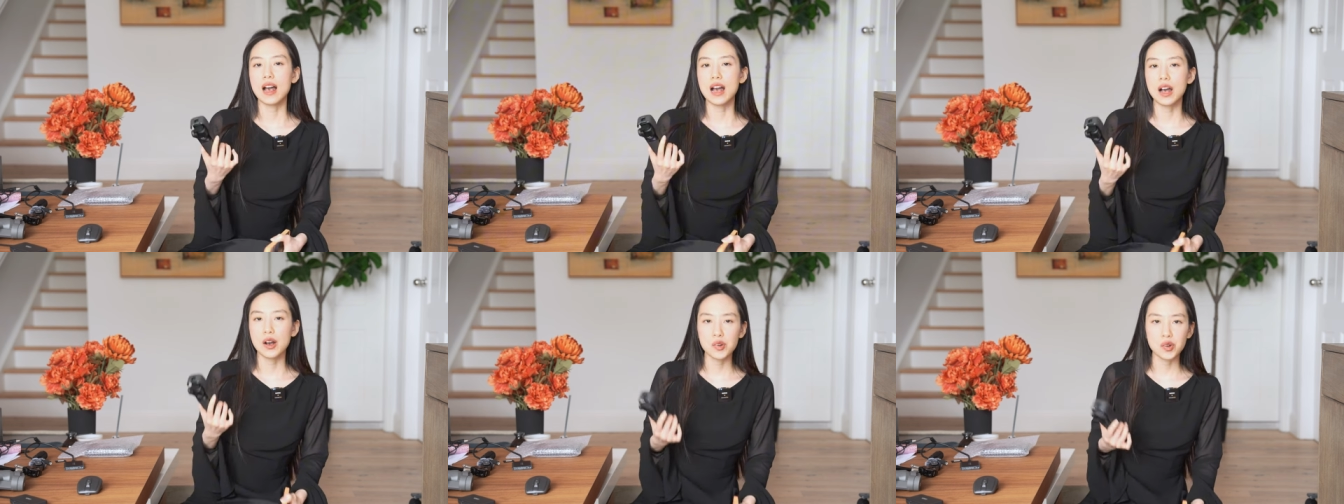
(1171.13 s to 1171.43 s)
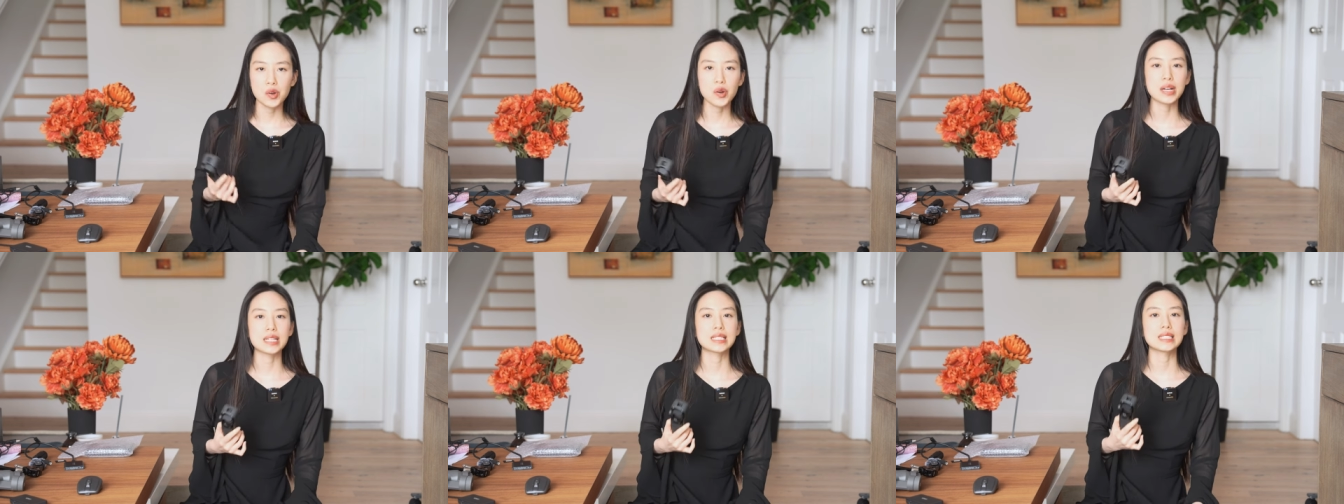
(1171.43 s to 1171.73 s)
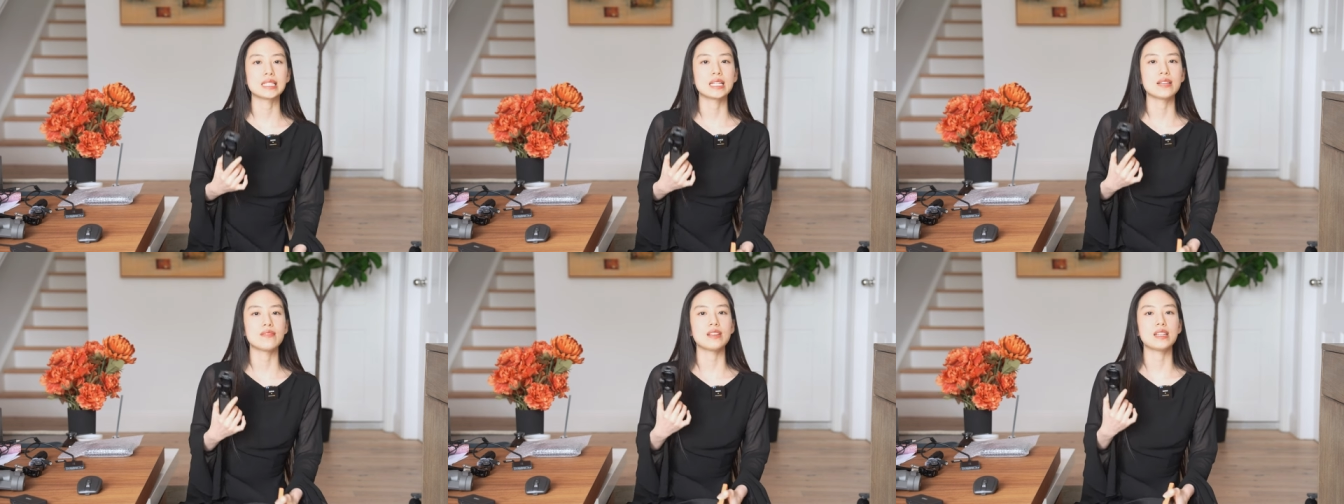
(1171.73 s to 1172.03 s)
outdoor
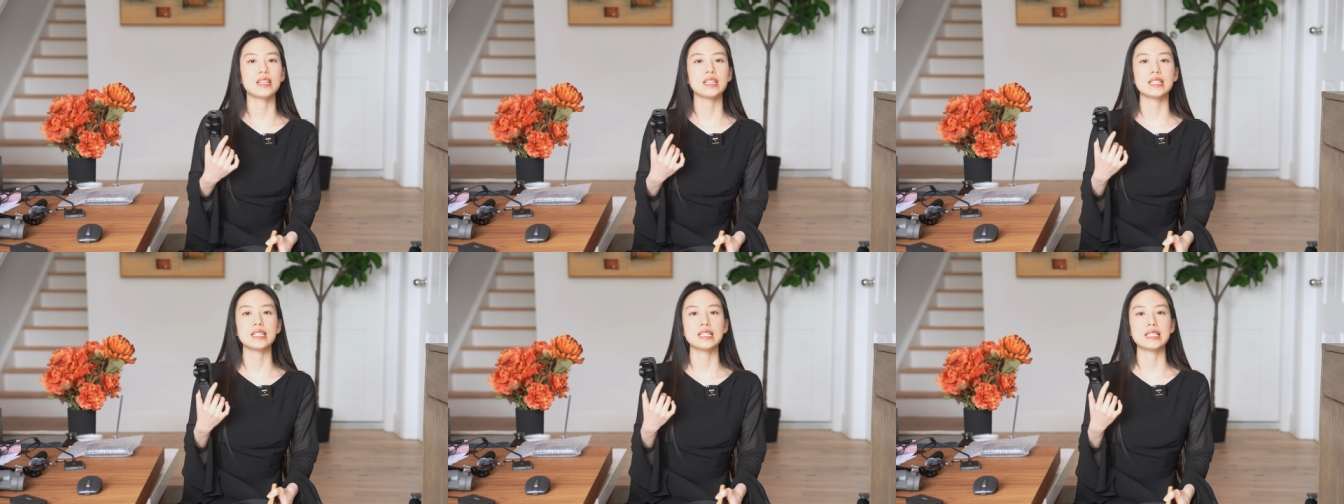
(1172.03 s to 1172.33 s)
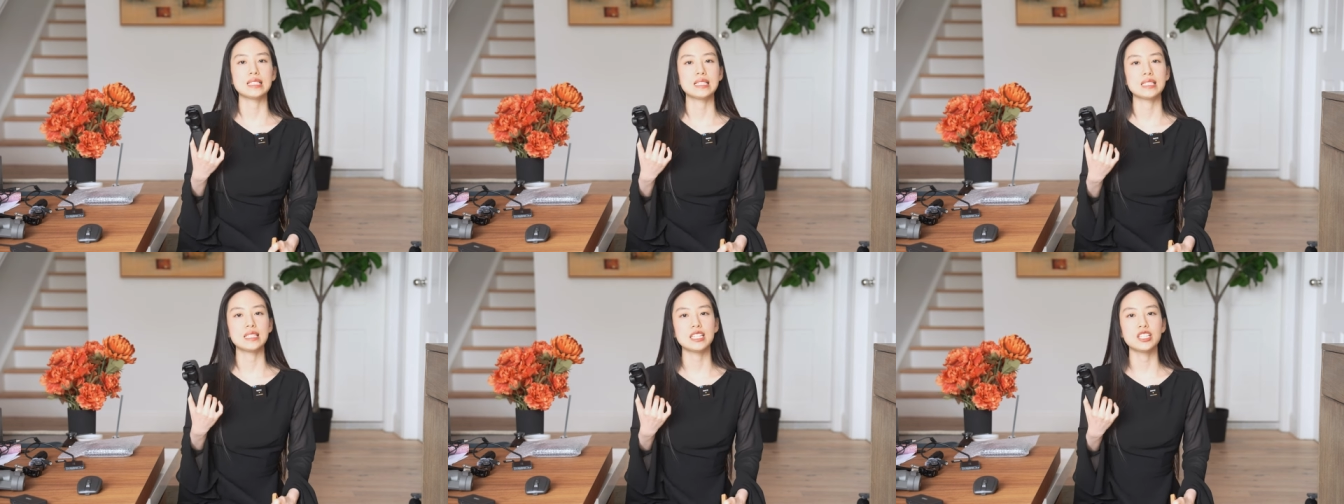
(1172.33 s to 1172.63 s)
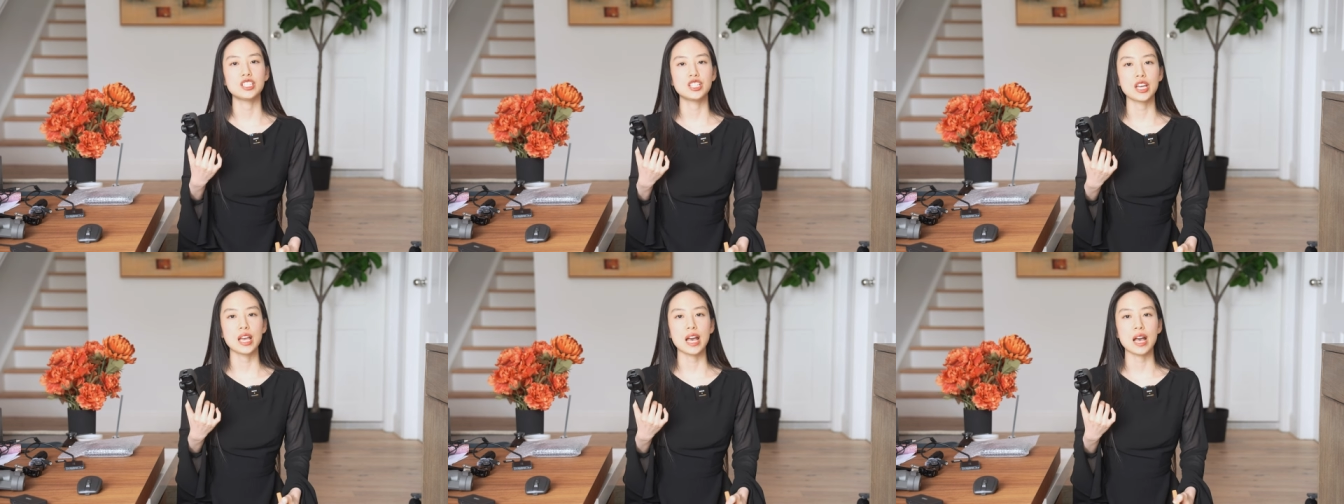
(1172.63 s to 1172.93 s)
activities,
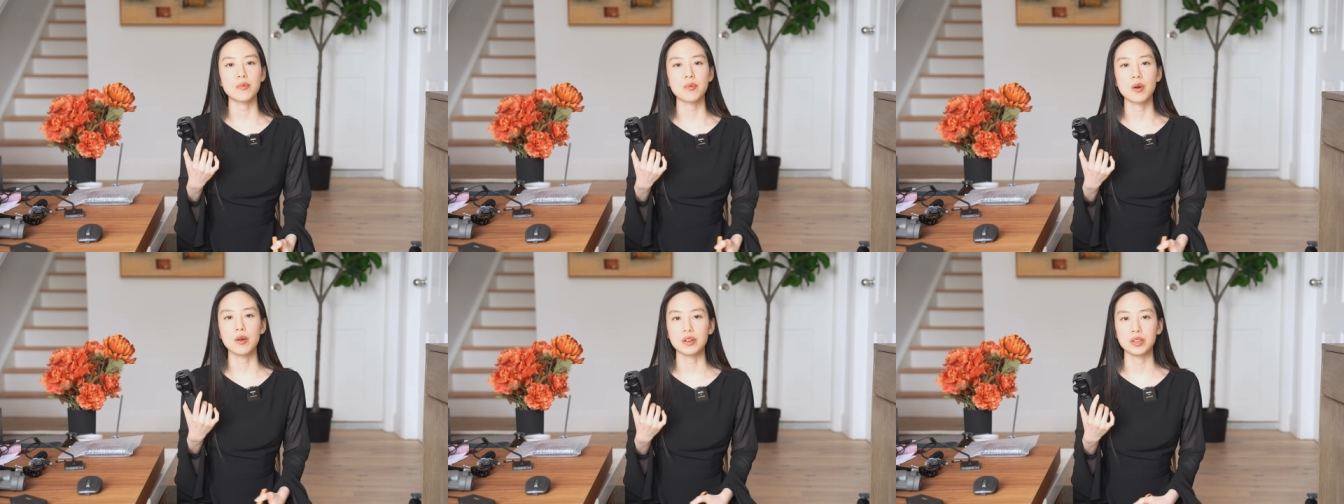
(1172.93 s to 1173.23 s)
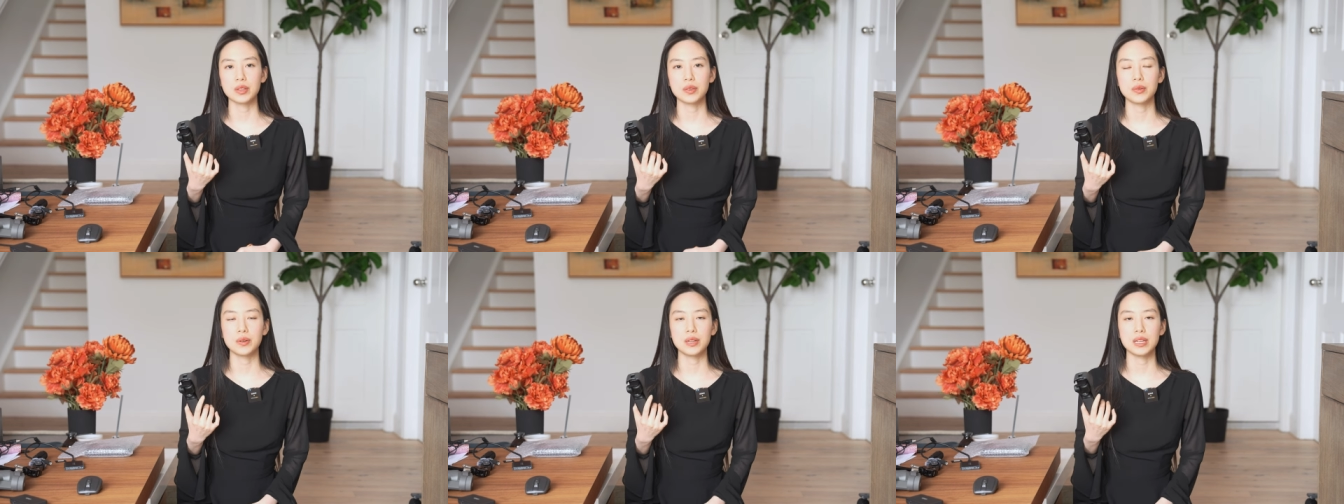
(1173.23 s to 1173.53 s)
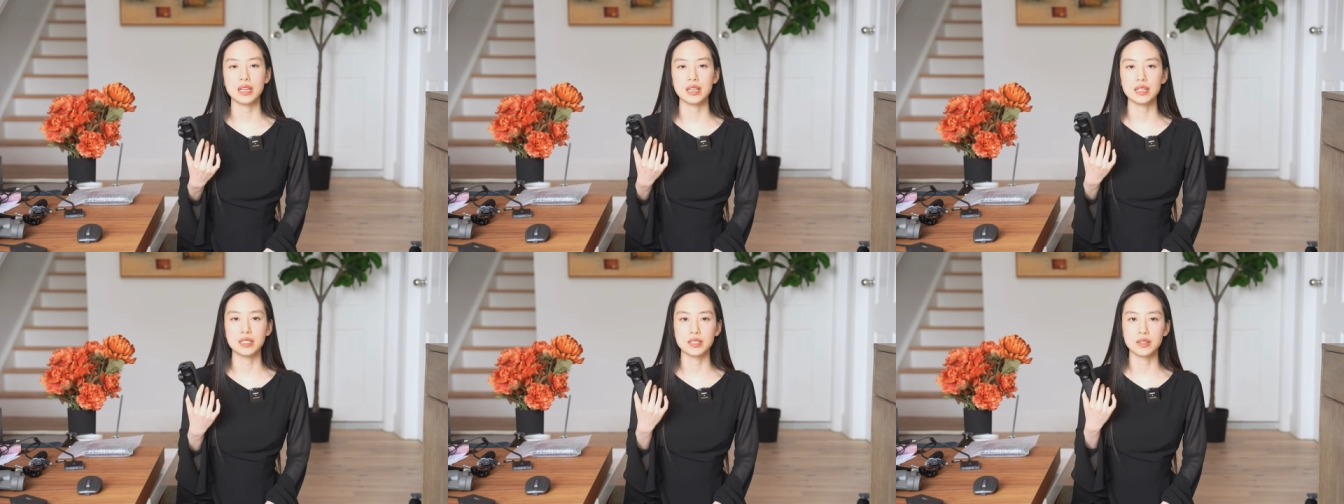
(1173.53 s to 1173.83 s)
DJI Pocket 3
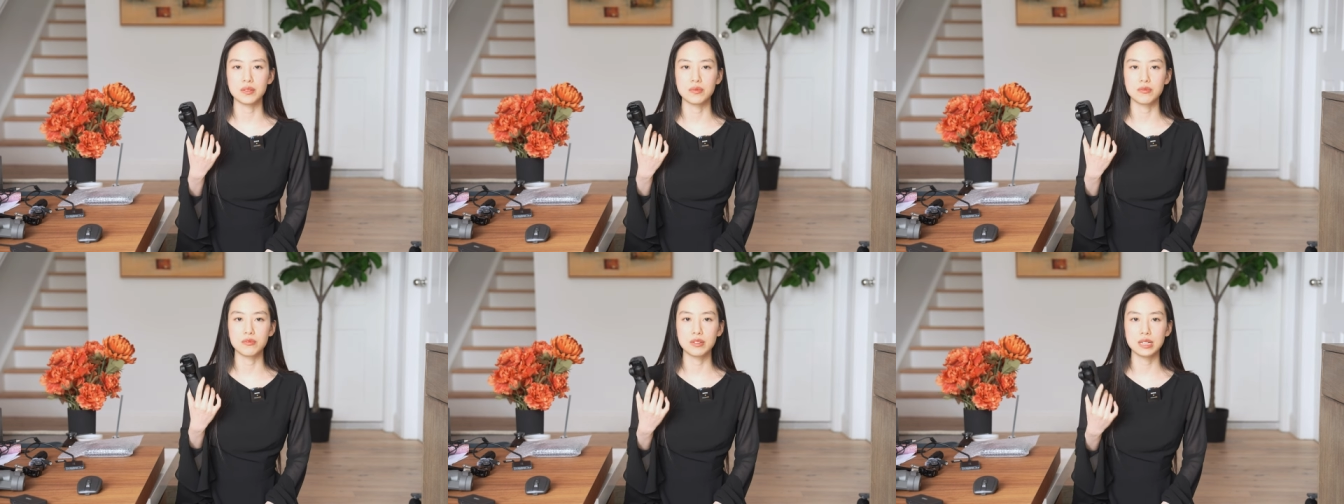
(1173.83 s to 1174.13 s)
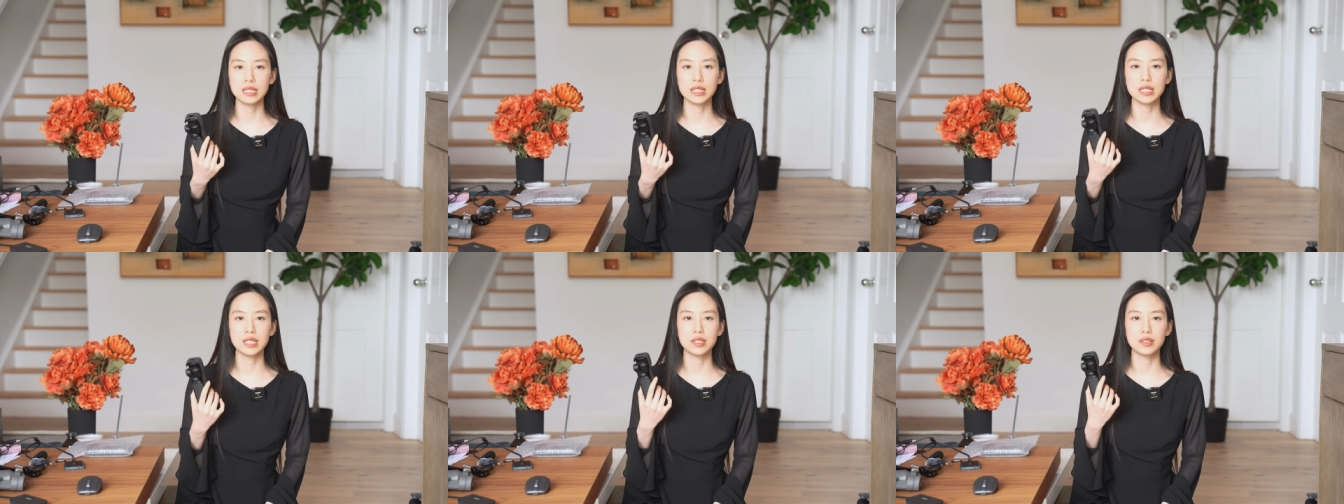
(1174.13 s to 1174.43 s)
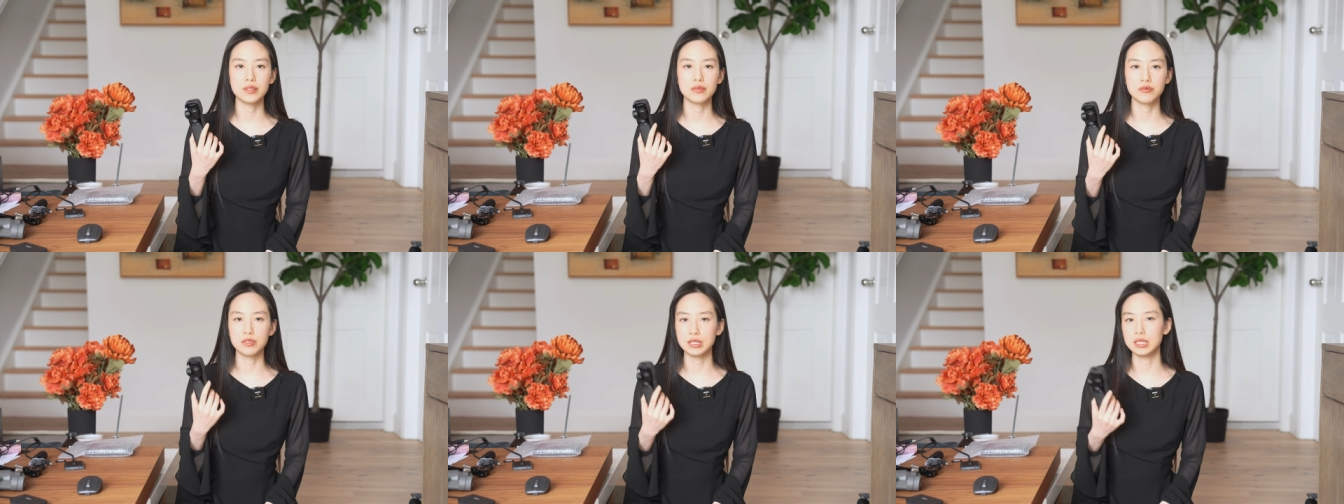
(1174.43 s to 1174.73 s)
is a
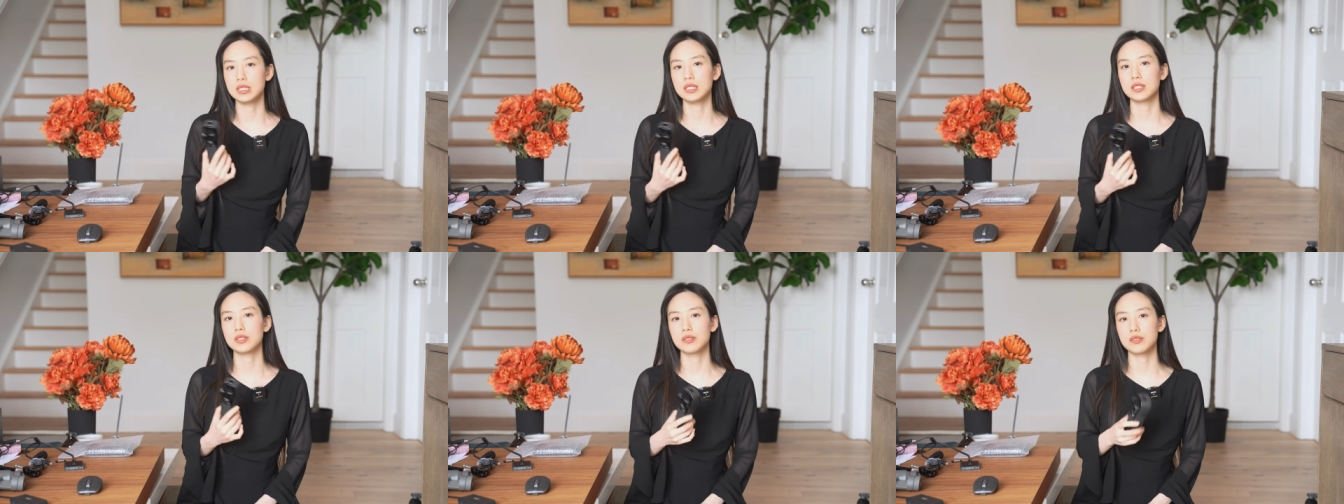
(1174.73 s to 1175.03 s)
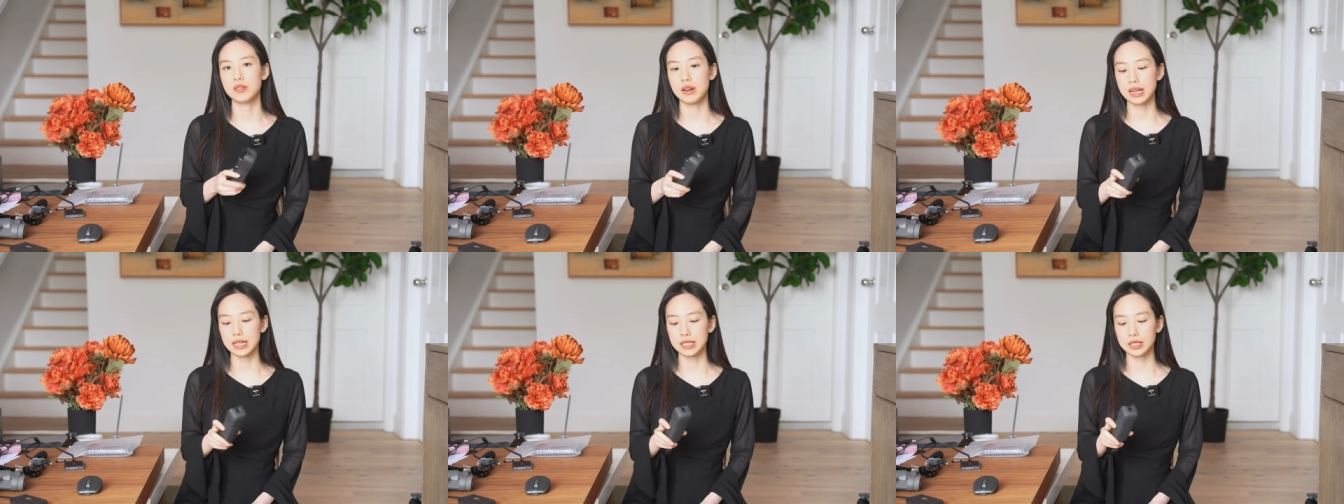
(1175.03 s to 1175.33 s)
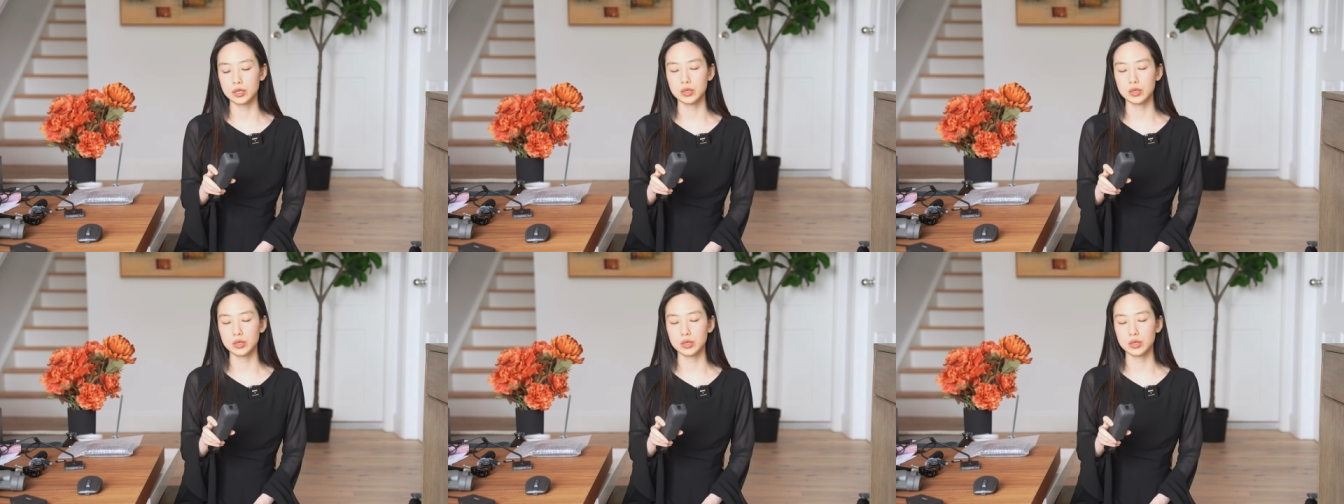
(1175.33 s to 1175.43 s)
really, really great